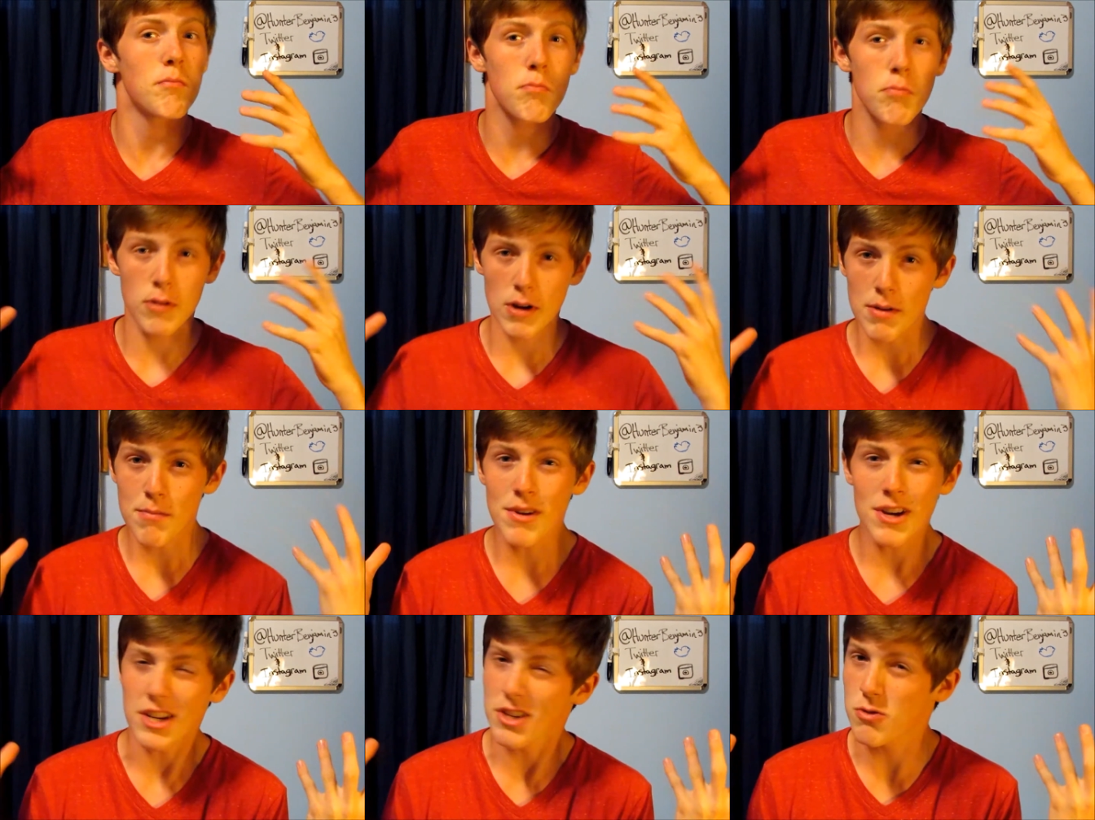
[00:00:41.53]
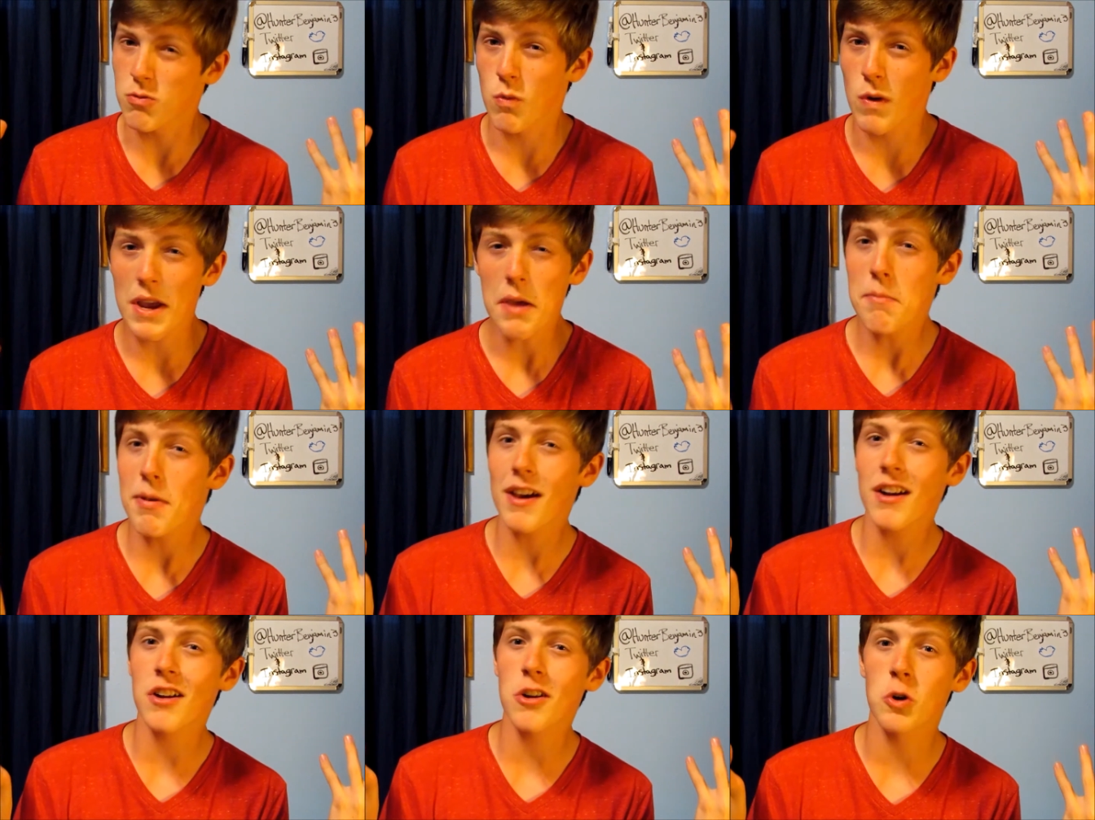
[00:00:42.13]
pretty much way
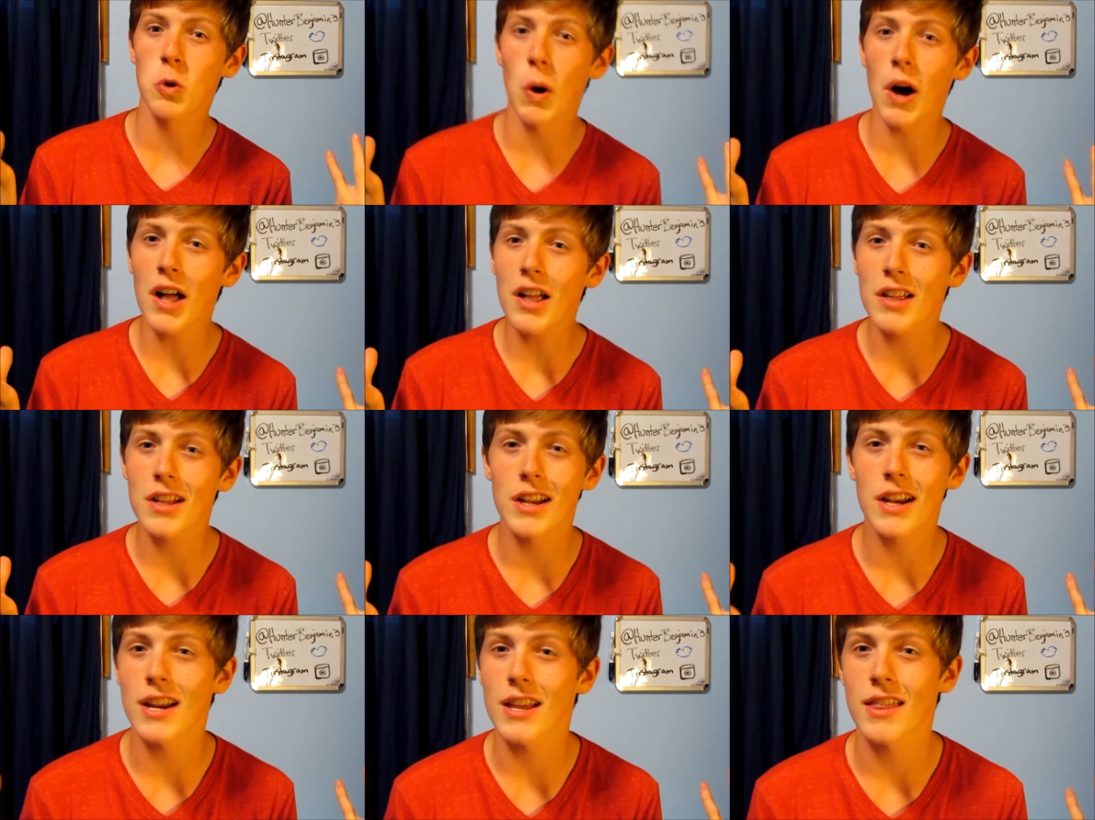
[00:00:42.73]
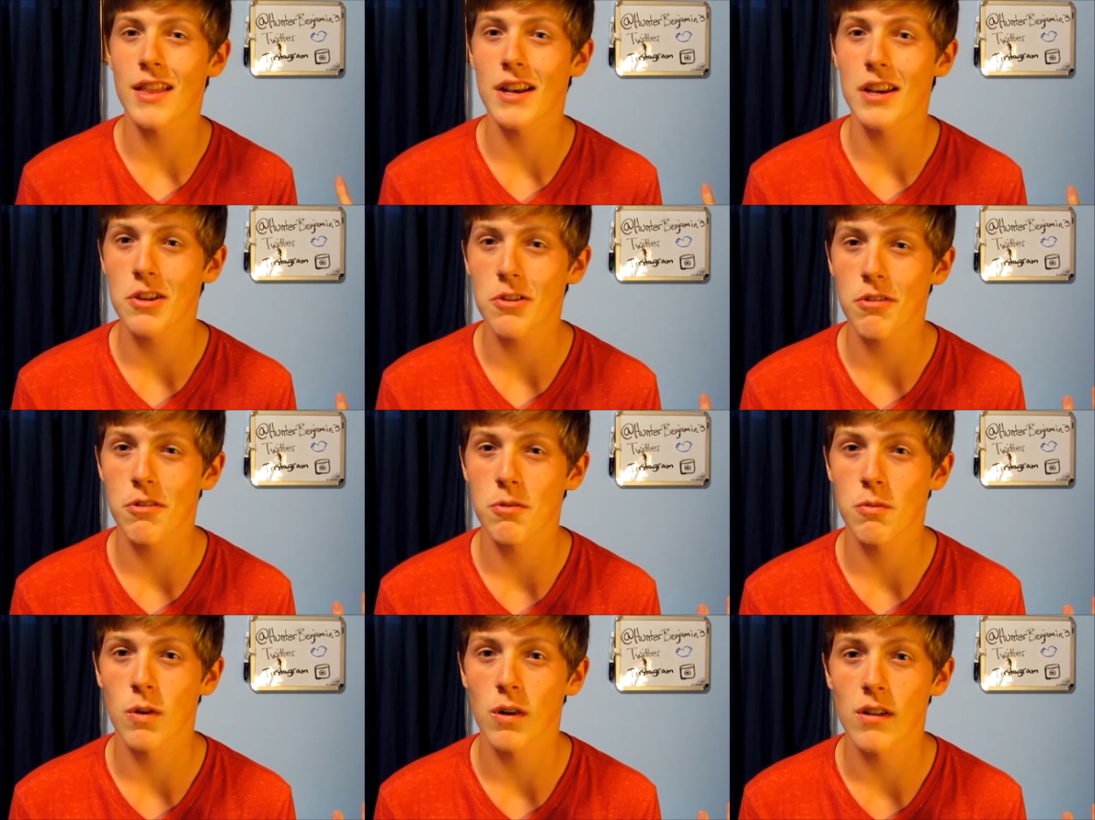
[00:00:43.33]
better quality than
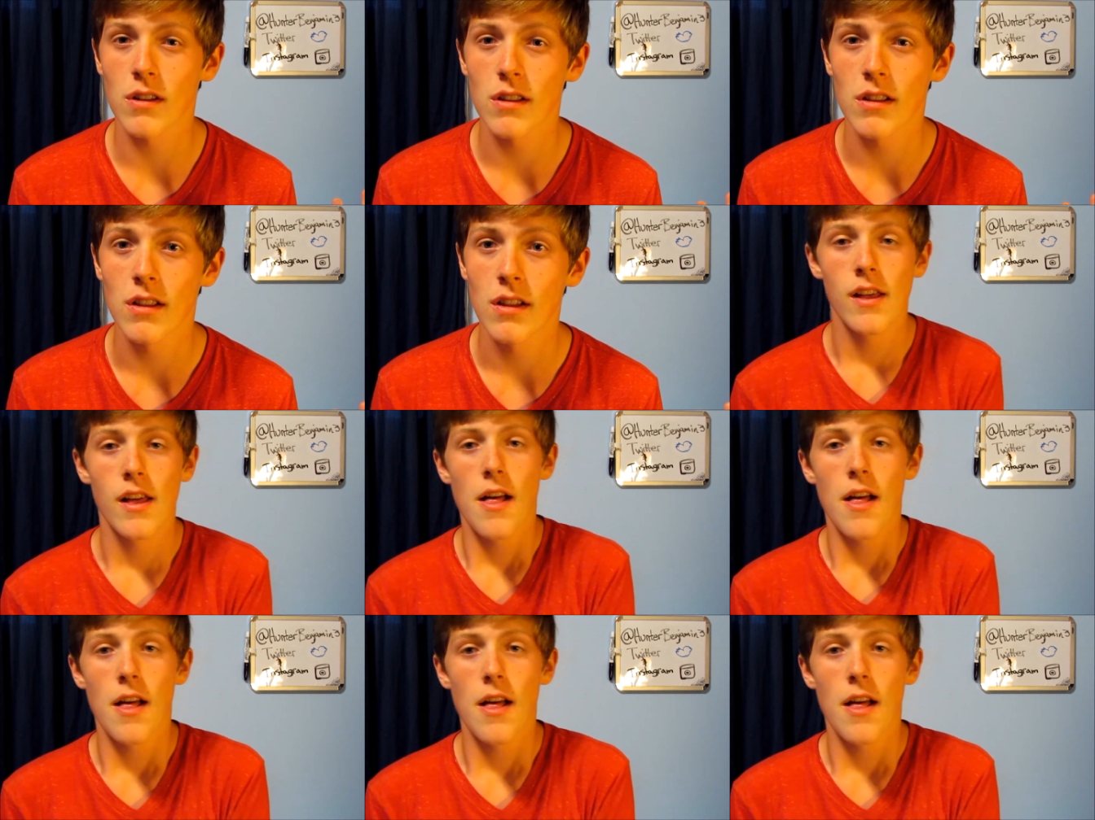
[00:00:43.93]
usual.